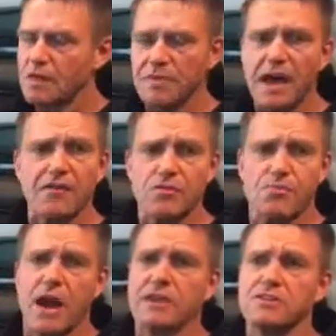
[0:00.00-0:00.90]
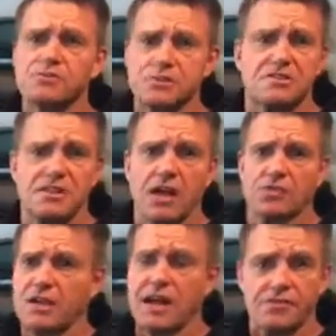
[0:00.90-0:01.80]
not every practice was
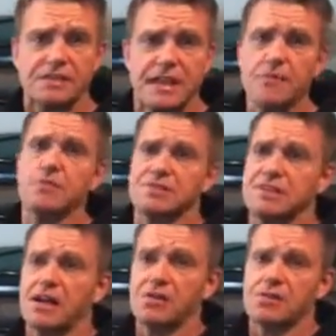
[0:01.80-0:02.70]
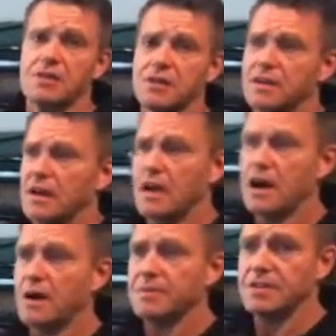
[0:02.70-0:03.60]
stellar, not every game was stellar.
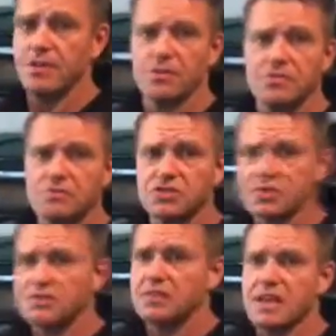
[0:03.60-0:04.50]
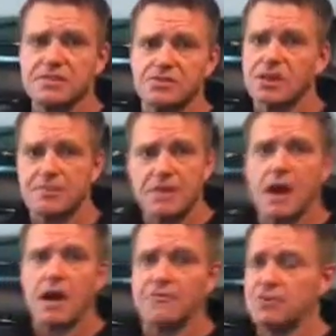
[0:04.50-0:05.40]
There's just days you're going to be
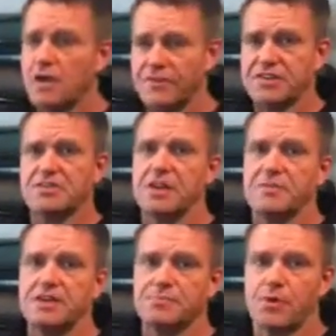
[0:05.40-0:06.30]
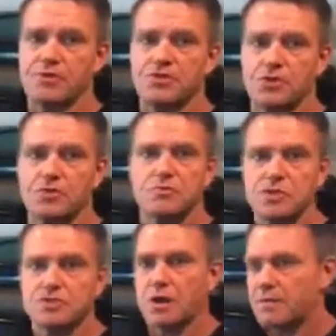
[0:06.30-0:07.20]
off, and you have to accept that as part of the journey. We
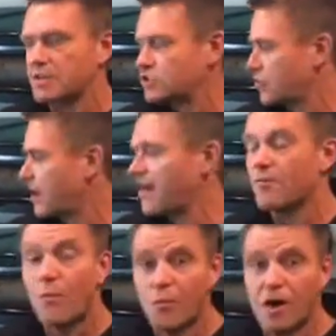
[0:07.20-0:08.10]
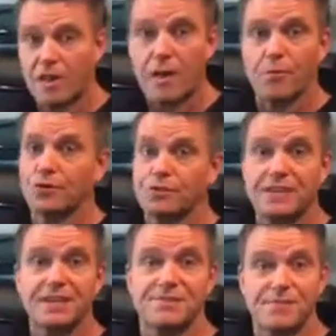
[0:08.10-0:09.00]
just want to make sure we have a lot more good
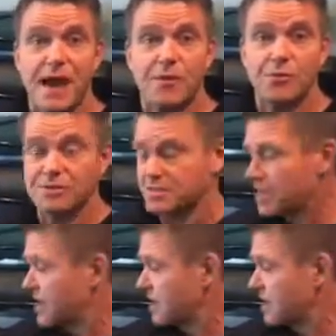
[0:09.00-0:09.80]
days than bad ones.